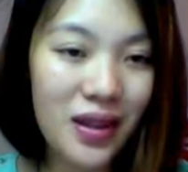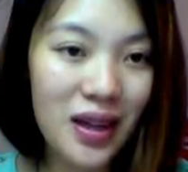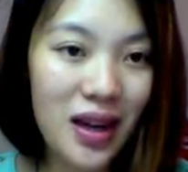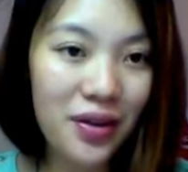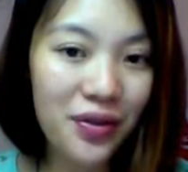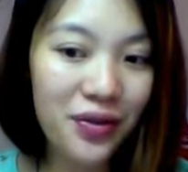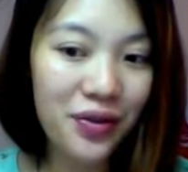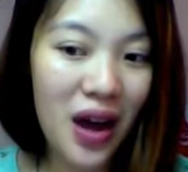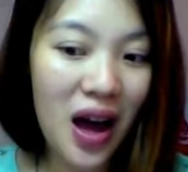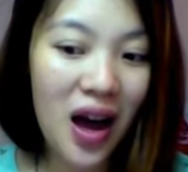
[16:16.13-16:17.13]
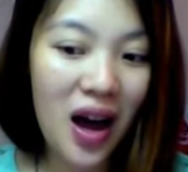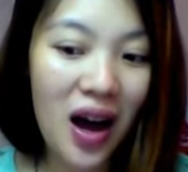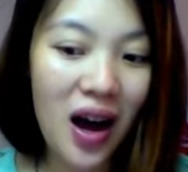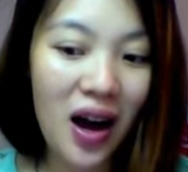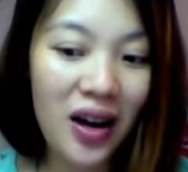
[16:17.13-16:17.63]
if
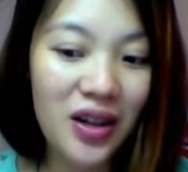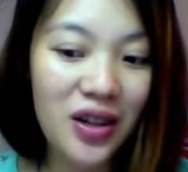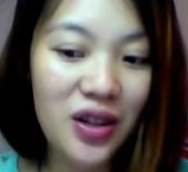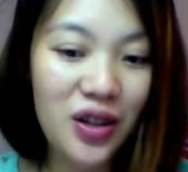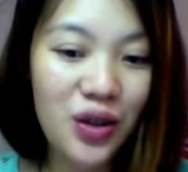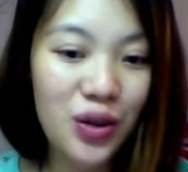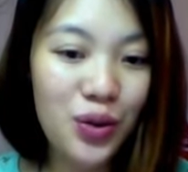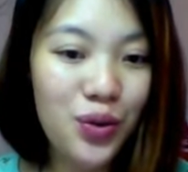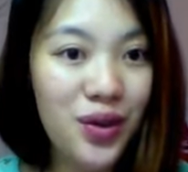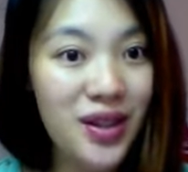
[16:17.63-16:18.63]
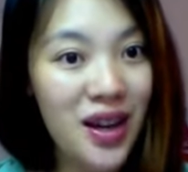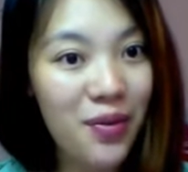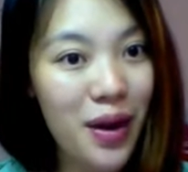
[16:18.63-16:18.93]
I do receive